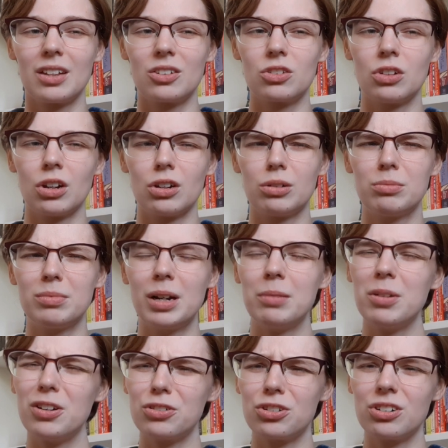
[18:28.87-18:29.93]
So I'm
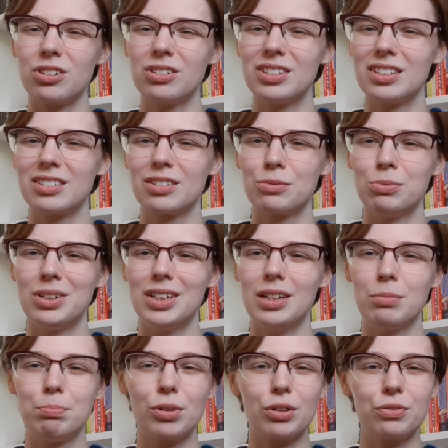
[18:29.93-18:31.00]
not sure this is really a
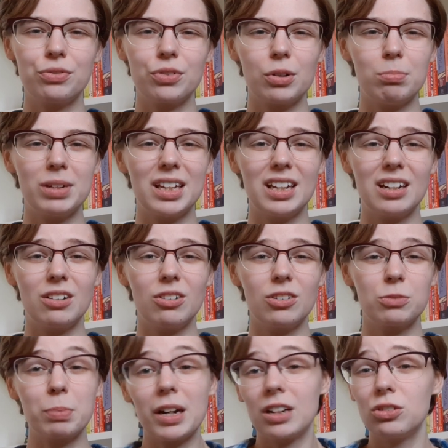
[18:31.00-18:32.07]
book for beginners,
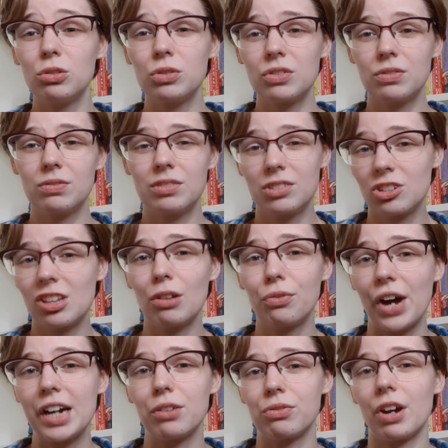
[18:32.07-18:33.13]
but I do still
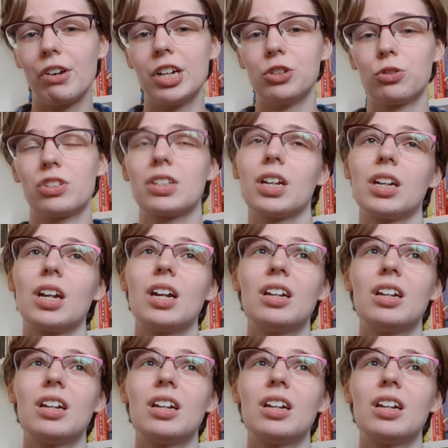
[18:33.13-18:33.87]
find it very interesting.